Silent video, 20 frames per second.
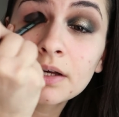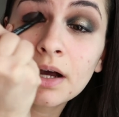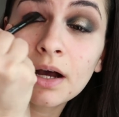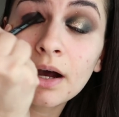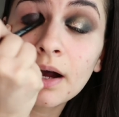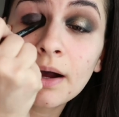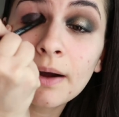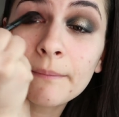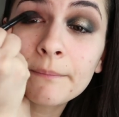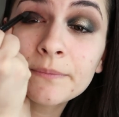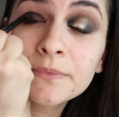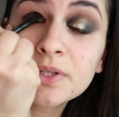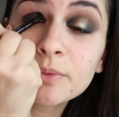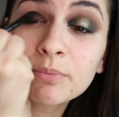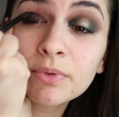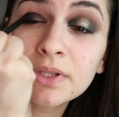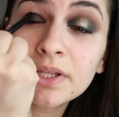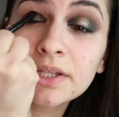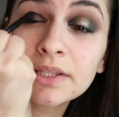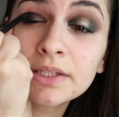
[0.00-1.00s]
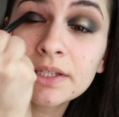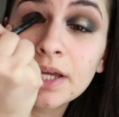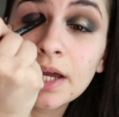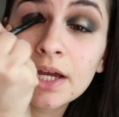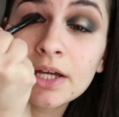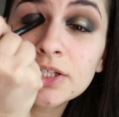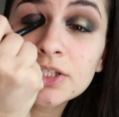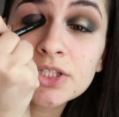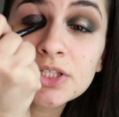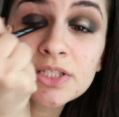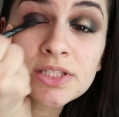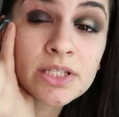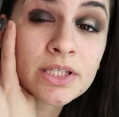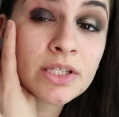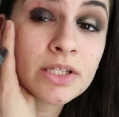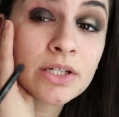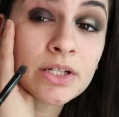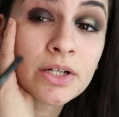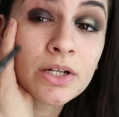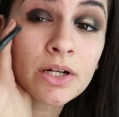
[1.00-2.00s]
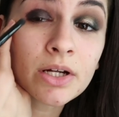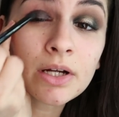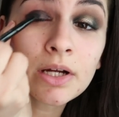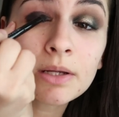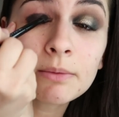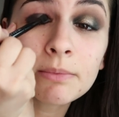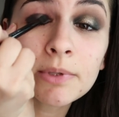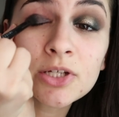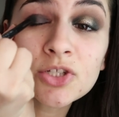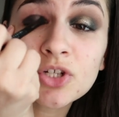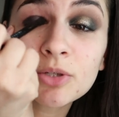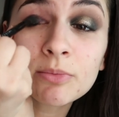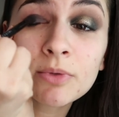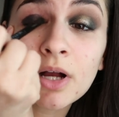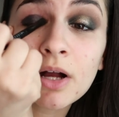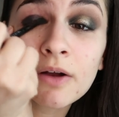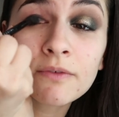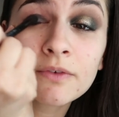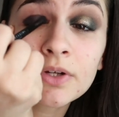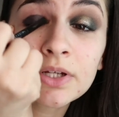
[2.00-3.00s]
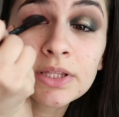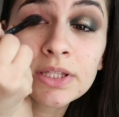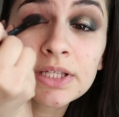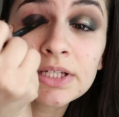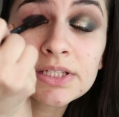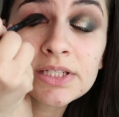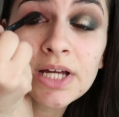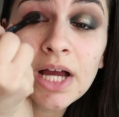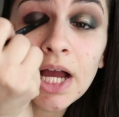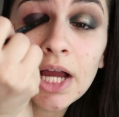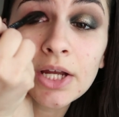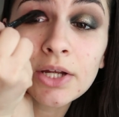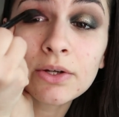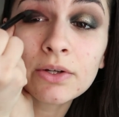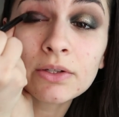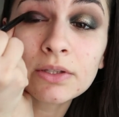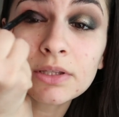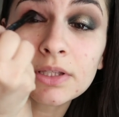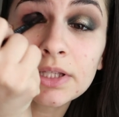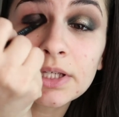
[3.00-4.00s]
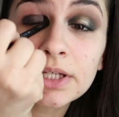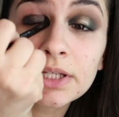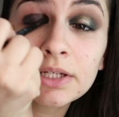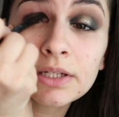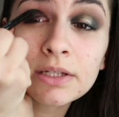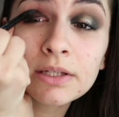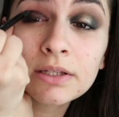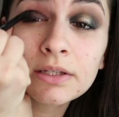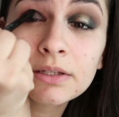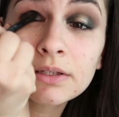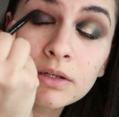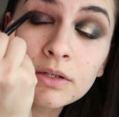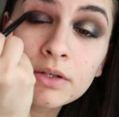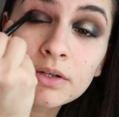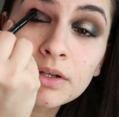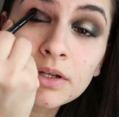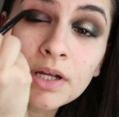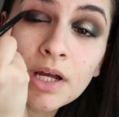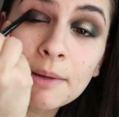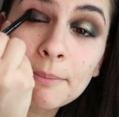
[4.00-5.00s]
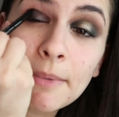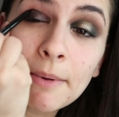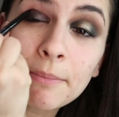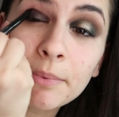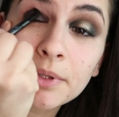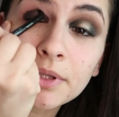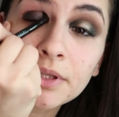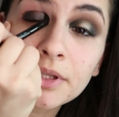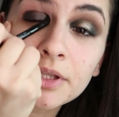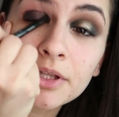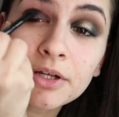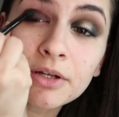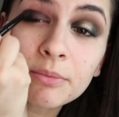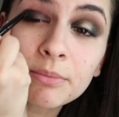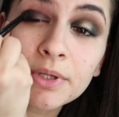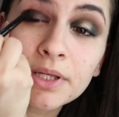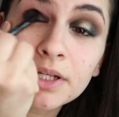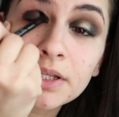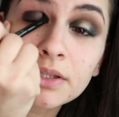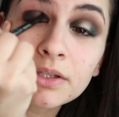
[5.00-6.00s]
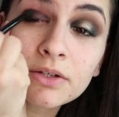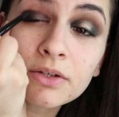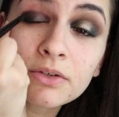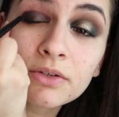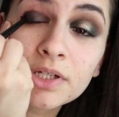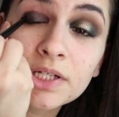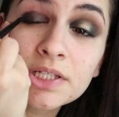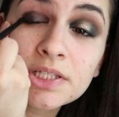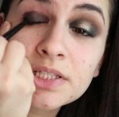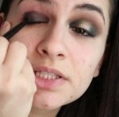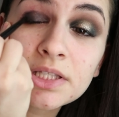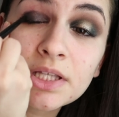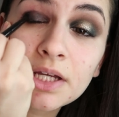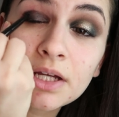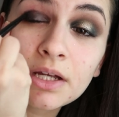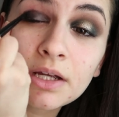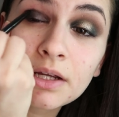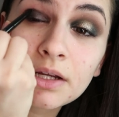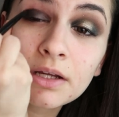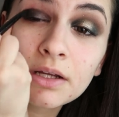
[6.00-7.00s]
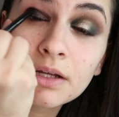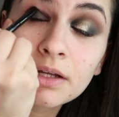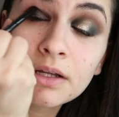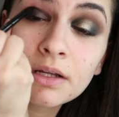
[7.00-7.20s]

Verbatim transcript: um, to blend the edges here and make sure I'm covering the entire lid. And you're going to come up a little bit in the crease there.